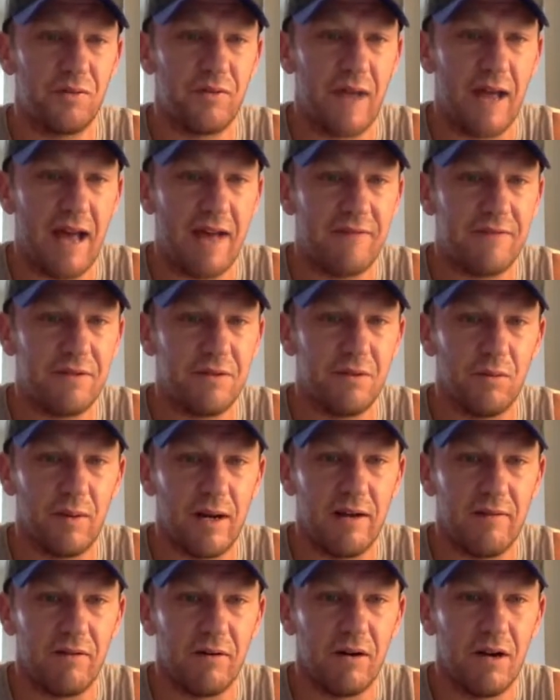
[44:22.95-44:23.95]
if I have to or
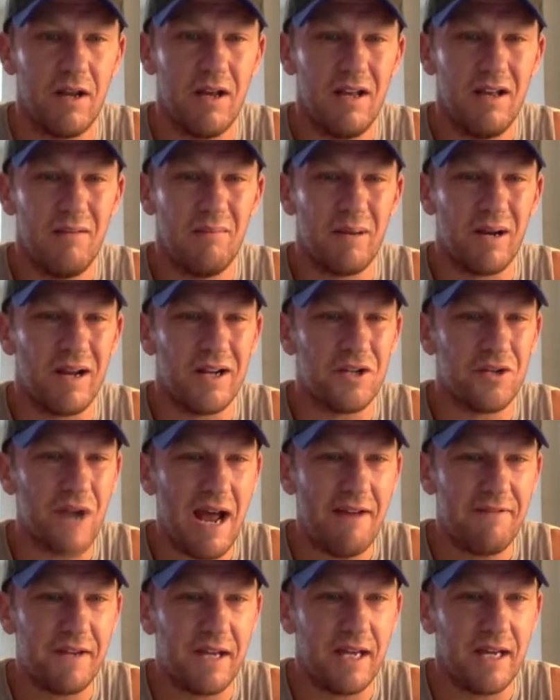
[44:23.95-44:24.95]
whatever. But on
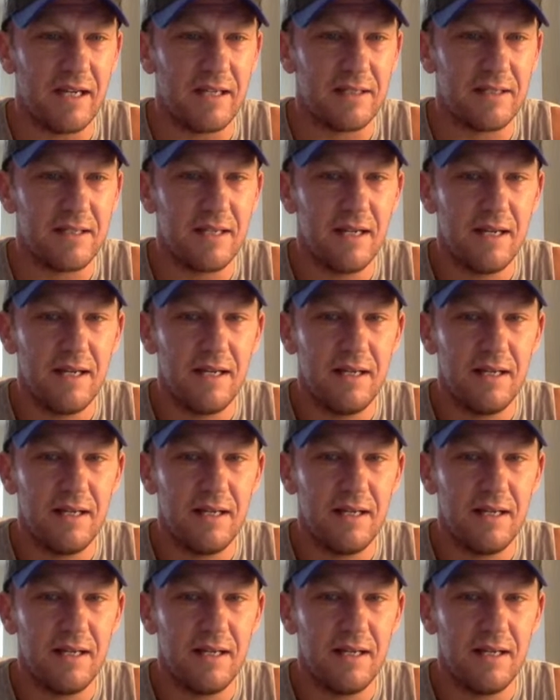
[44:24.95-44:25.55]
DraftKings,